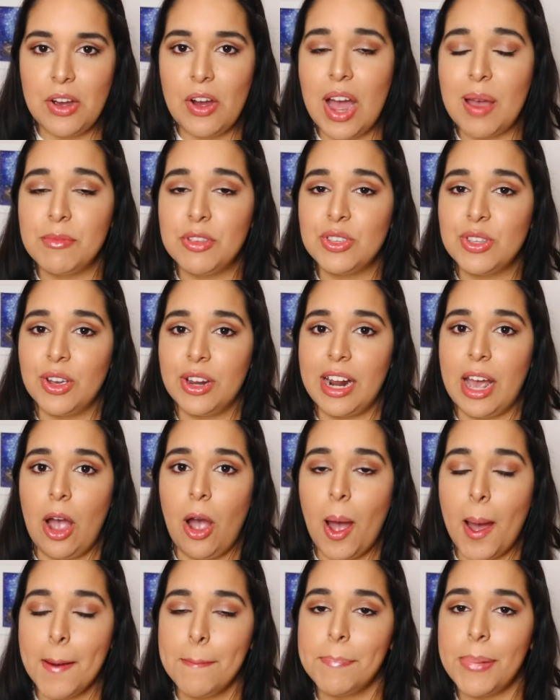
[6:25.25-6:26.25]
I'm just gonna
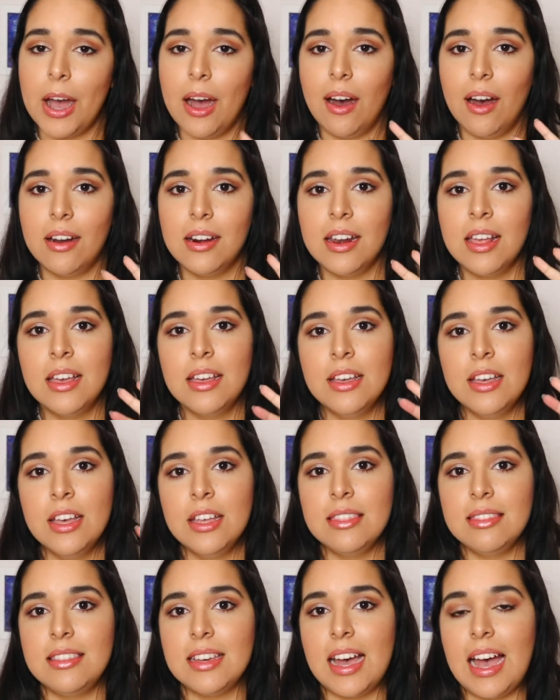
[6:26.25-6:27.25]
hop on
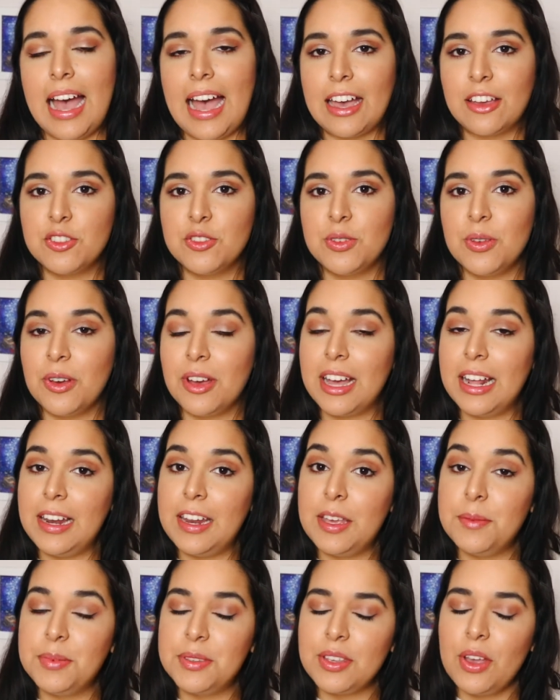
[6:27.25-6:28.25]
the actual
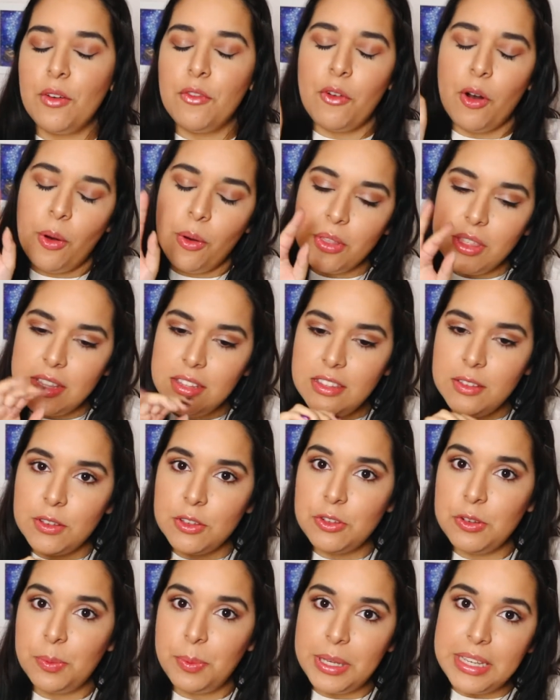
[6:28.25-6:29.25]
clips of all the
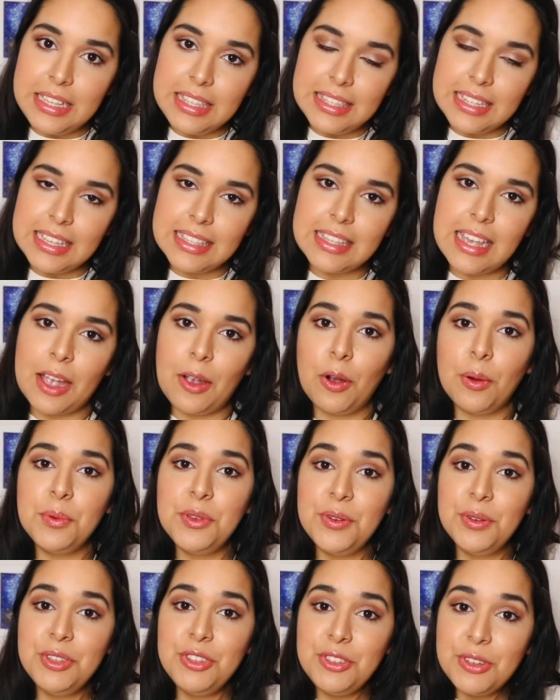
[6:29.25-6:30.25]
individual pieces. I hope
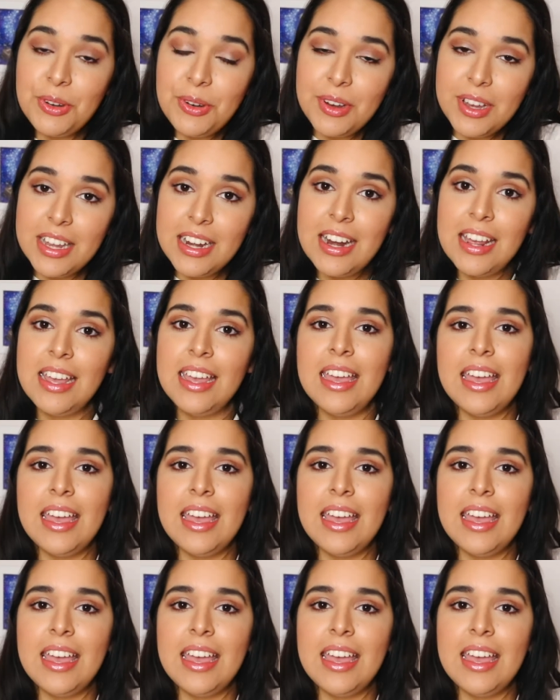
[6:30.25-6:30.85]
you enjoy.